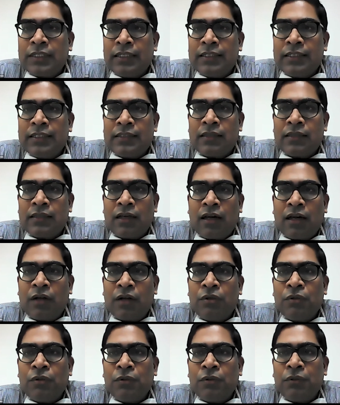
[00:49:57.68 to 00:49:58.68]
is how
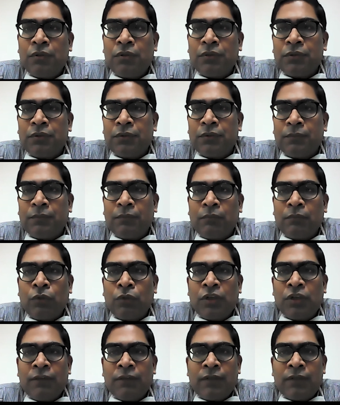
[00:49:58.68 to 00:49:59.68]
to
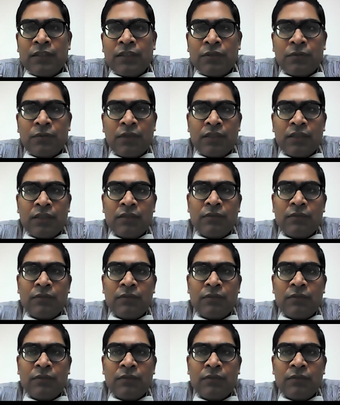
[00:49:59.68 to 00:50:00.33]
motivate students to